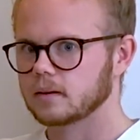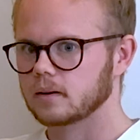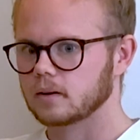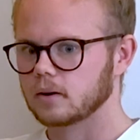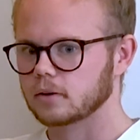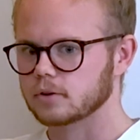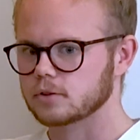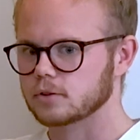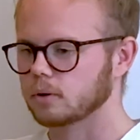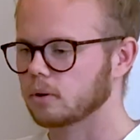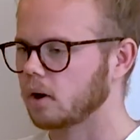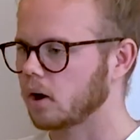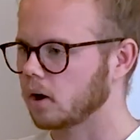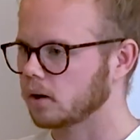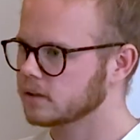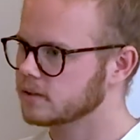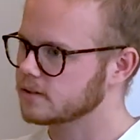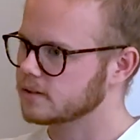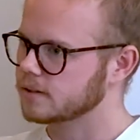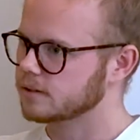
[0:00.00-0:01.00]
are so
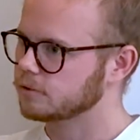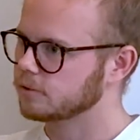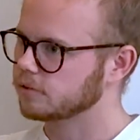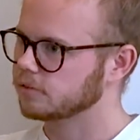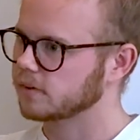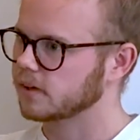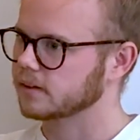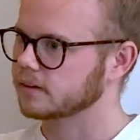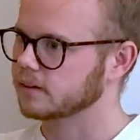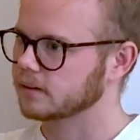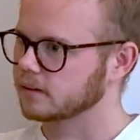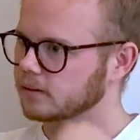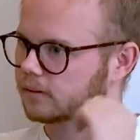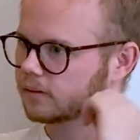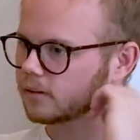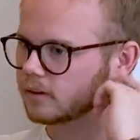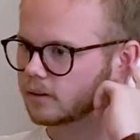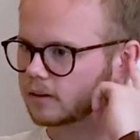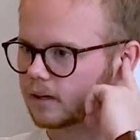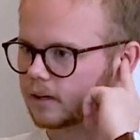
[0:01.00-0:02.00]
honest in reflecting,
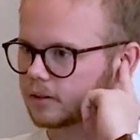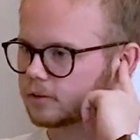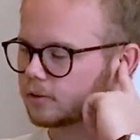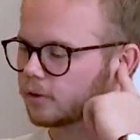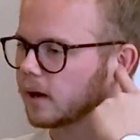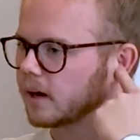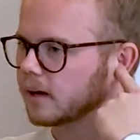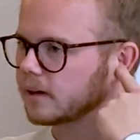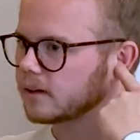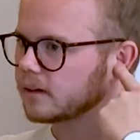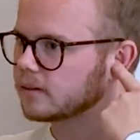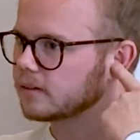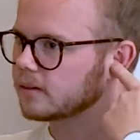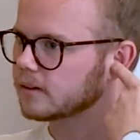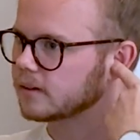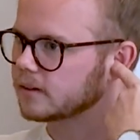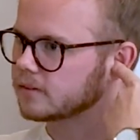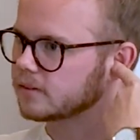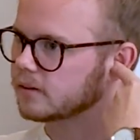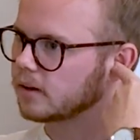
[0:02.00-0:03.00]
look, I tried it,
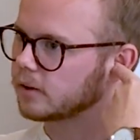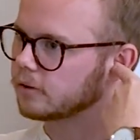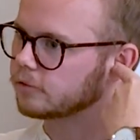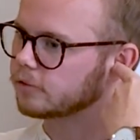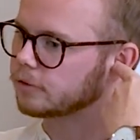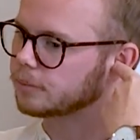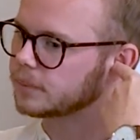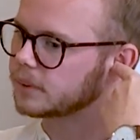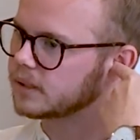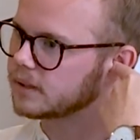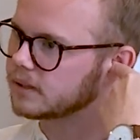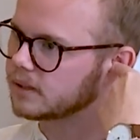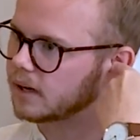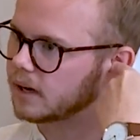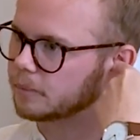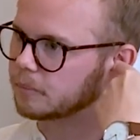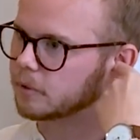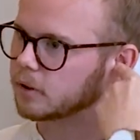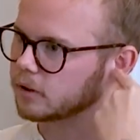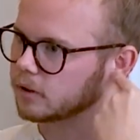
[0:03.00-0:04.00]
it's not for me,
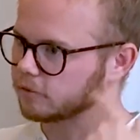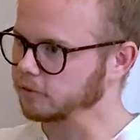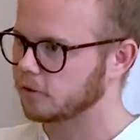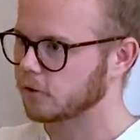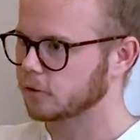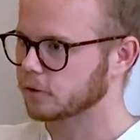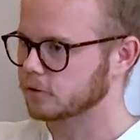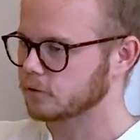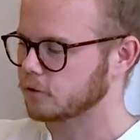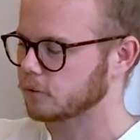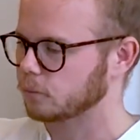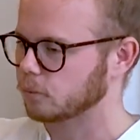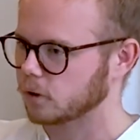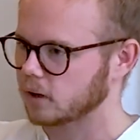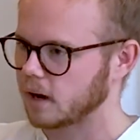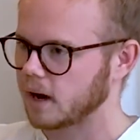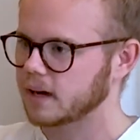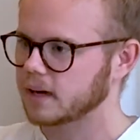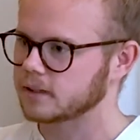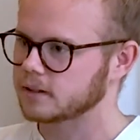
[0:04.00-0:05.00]
I'm going to focus on what
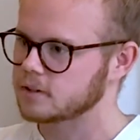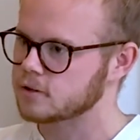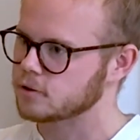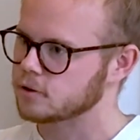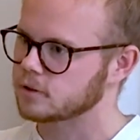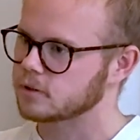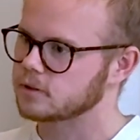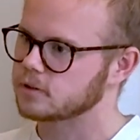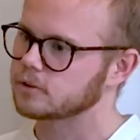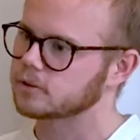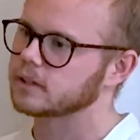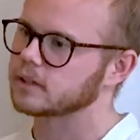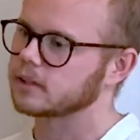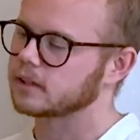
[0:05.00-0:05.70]
I enjoy doing.